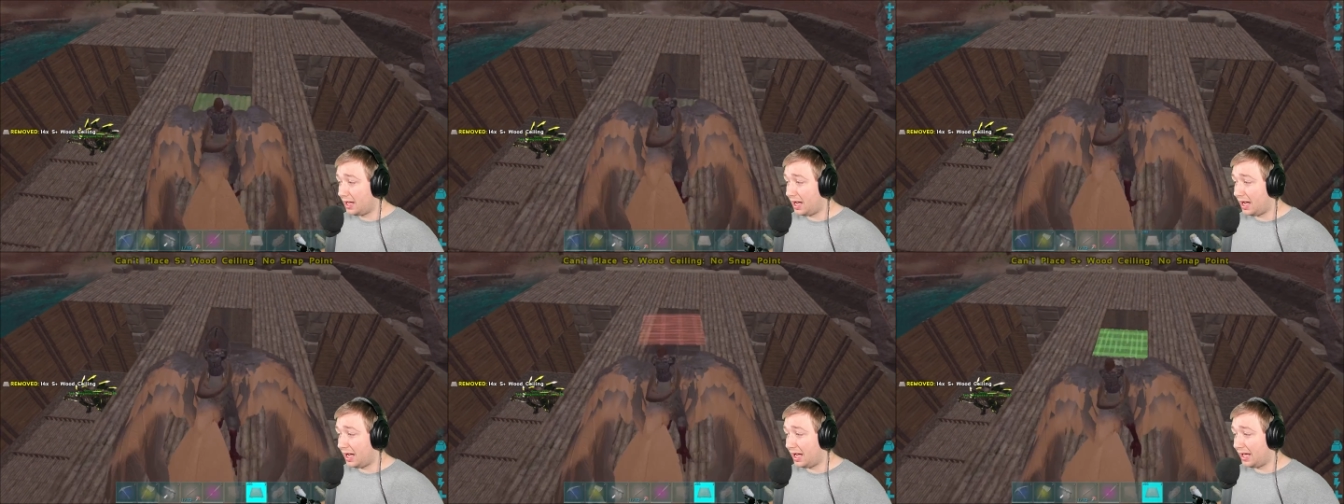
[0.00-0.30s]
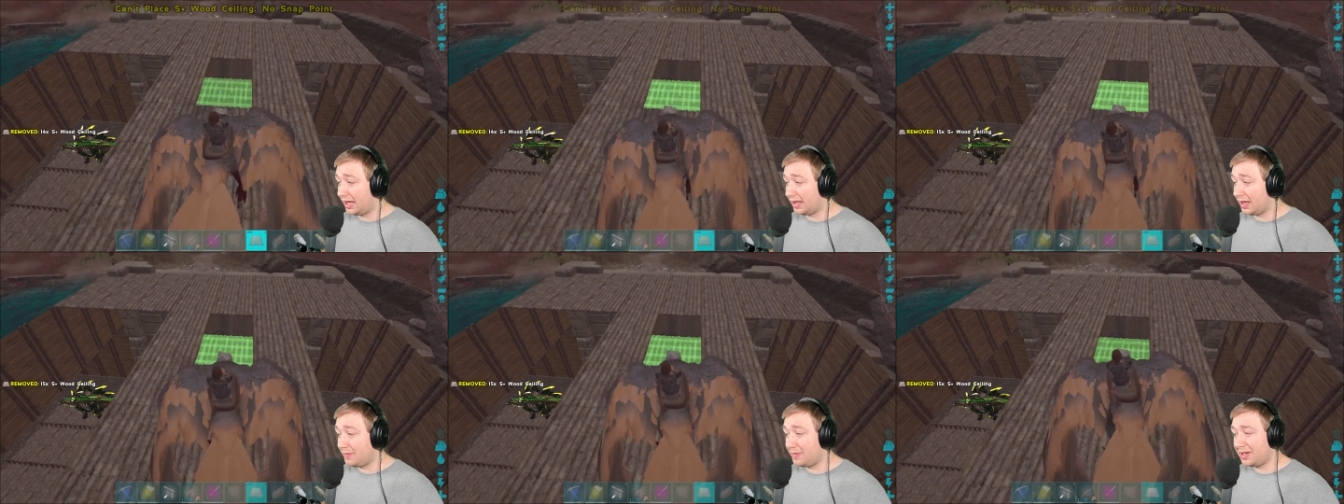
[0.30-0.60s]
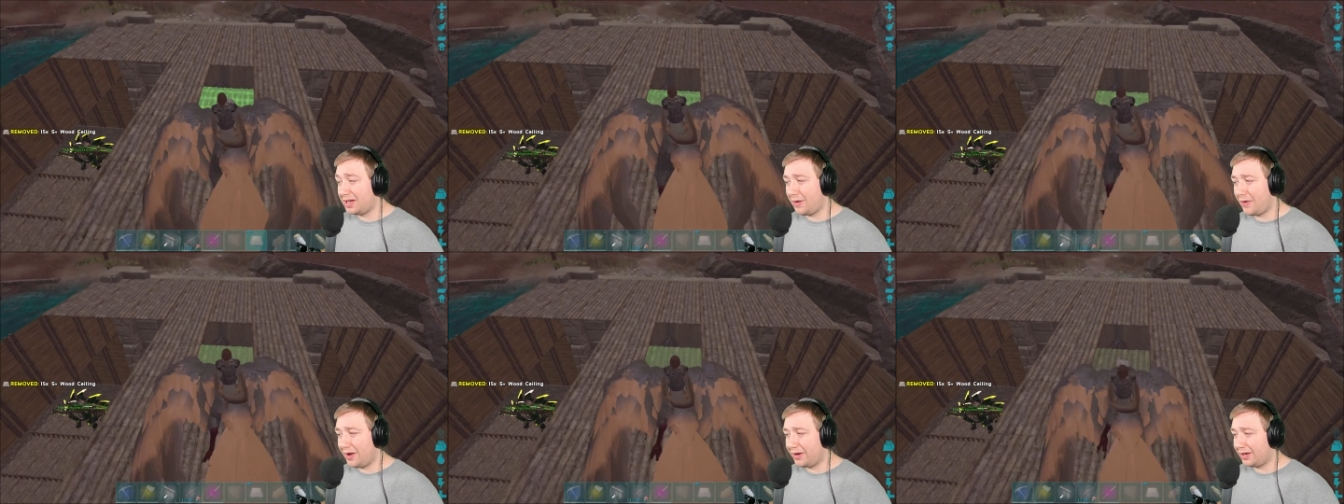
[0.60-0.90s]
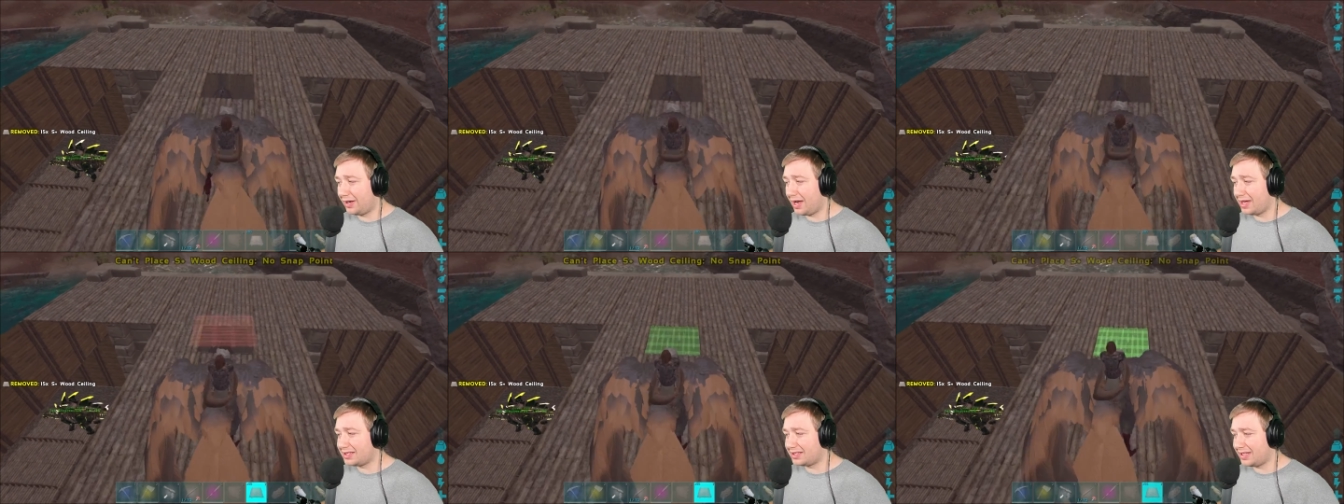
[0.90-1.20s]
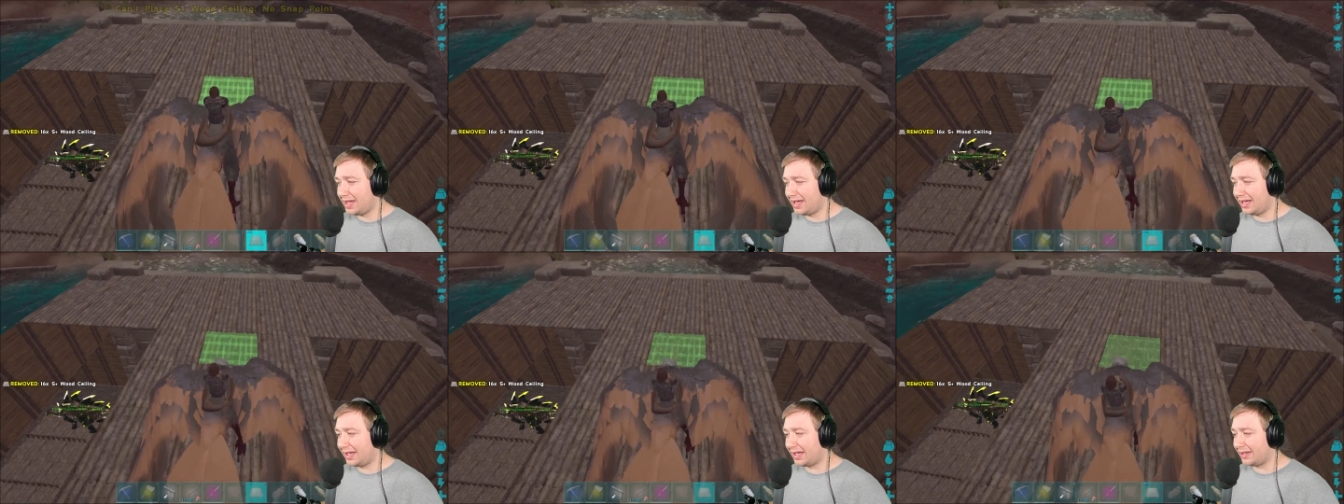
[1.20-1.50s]
Let me know how you guys
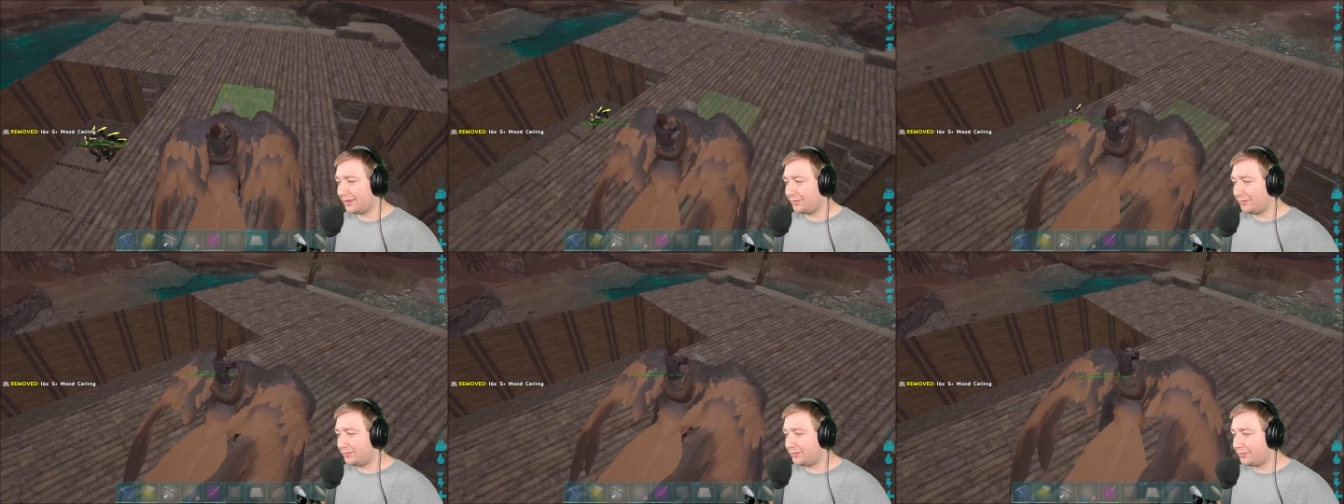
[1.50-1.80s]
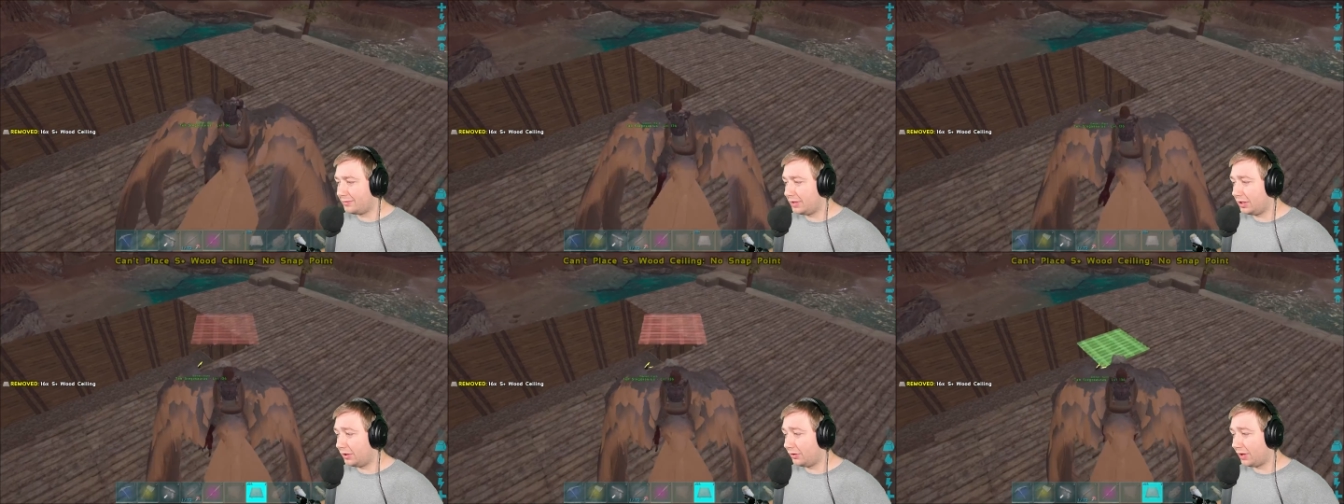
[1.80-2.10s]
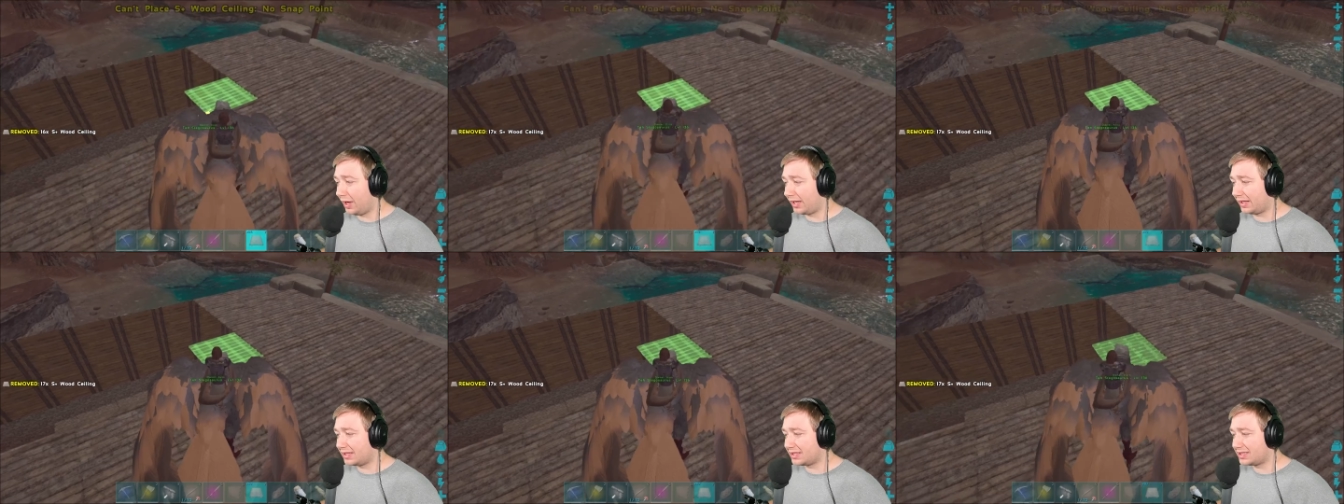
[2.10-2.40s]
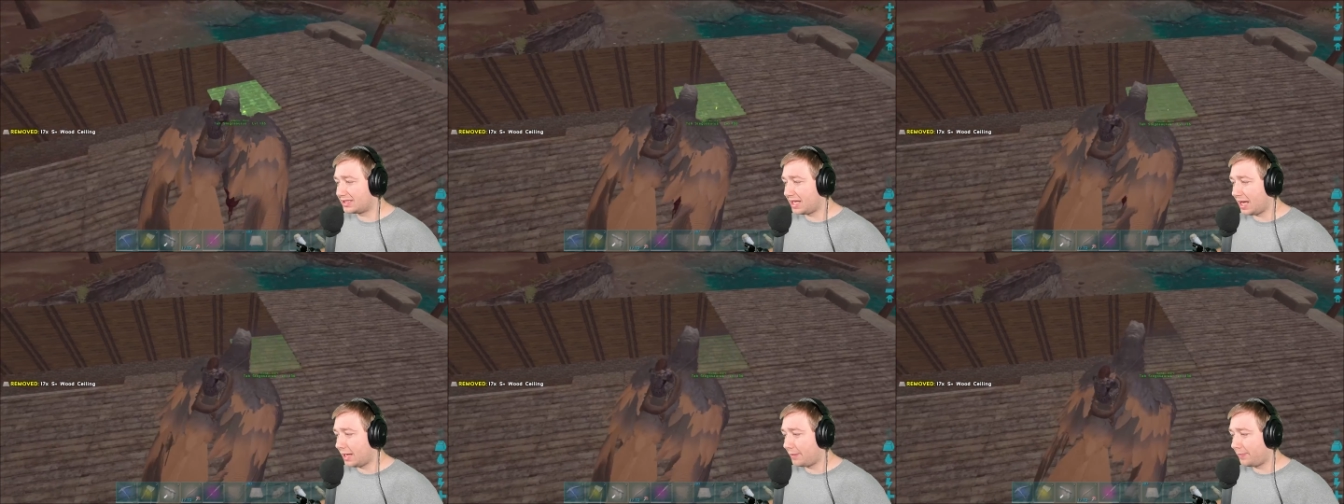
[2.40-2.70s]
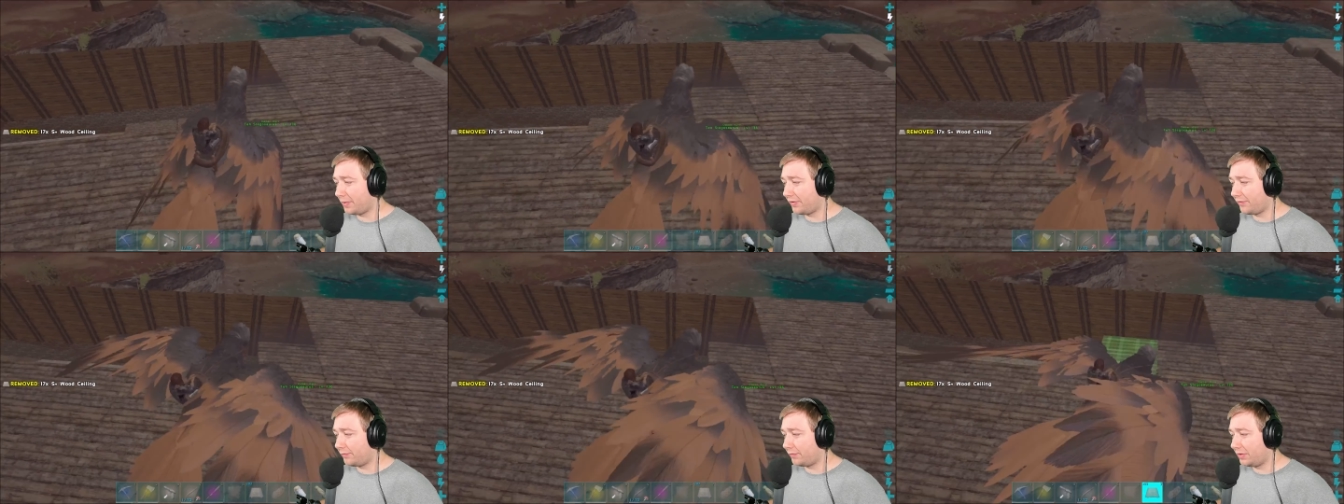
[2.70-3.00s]
like it. Do you like this
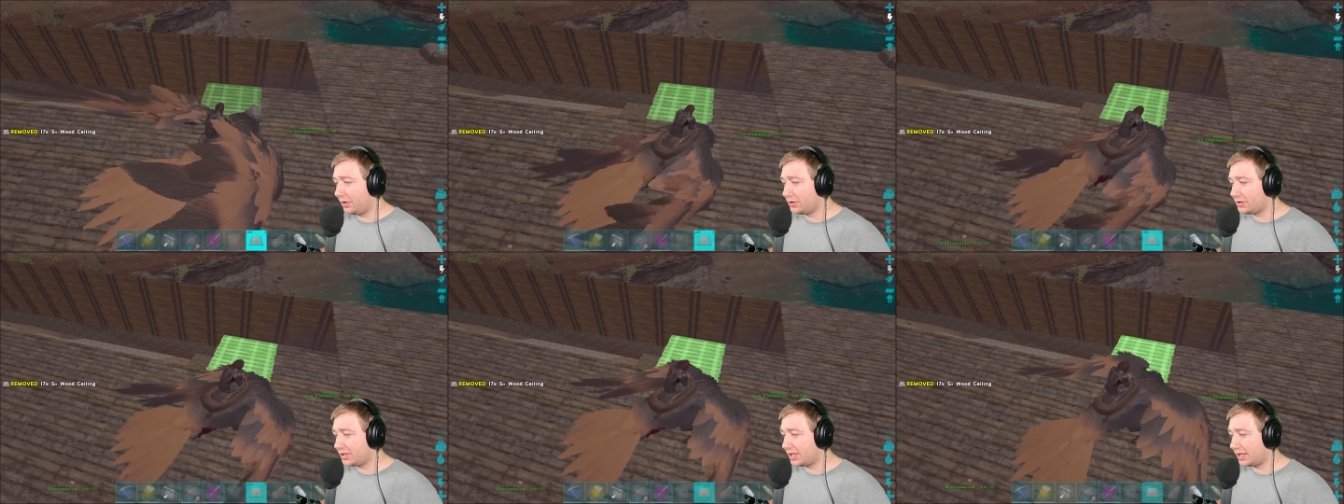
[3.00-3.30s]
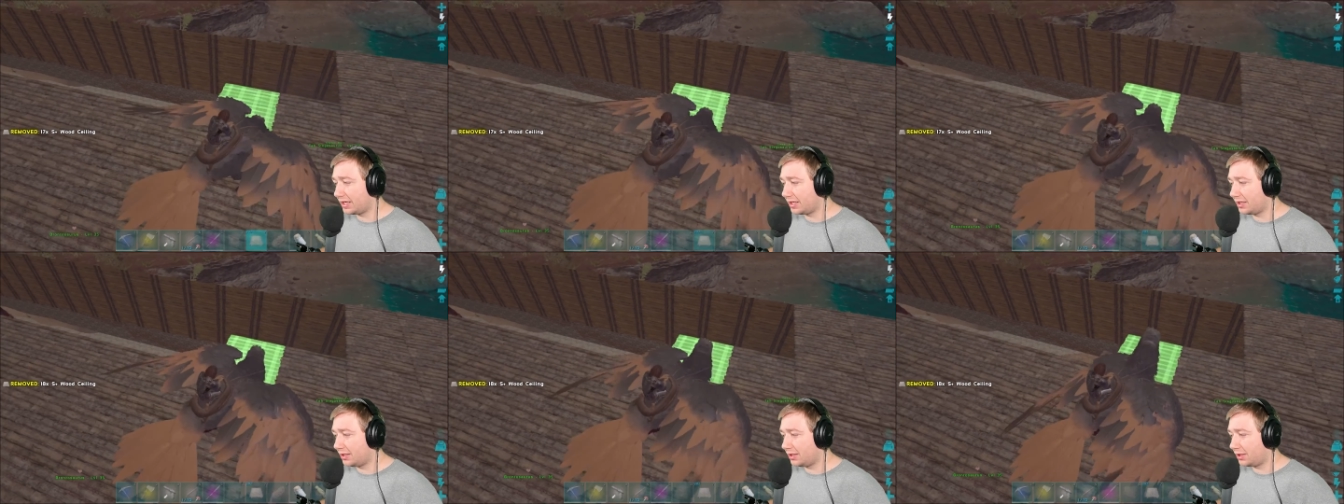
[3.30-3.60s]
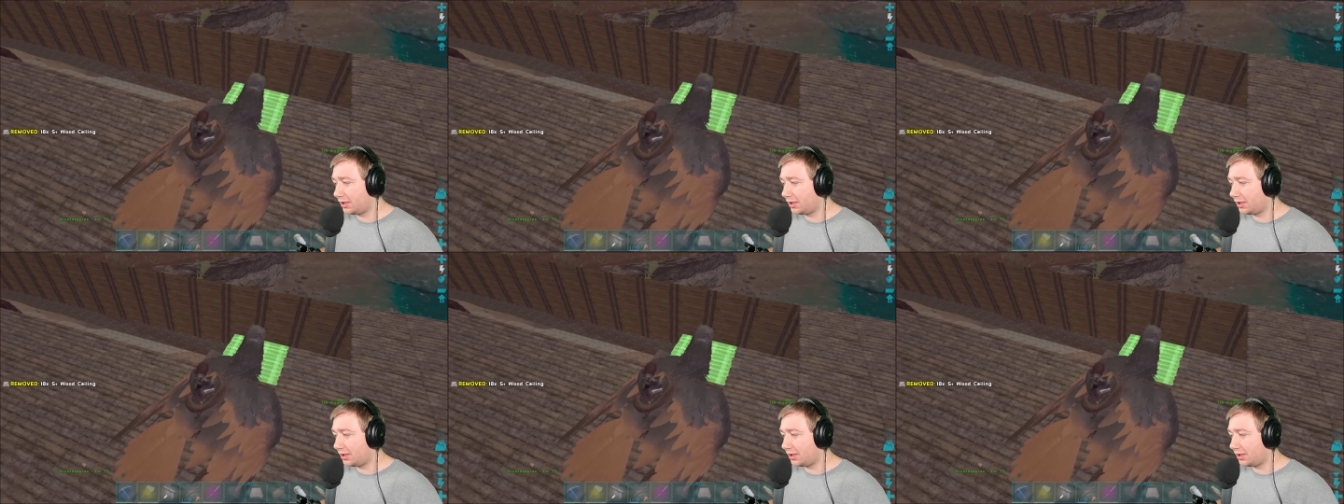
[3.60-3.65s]
type of music?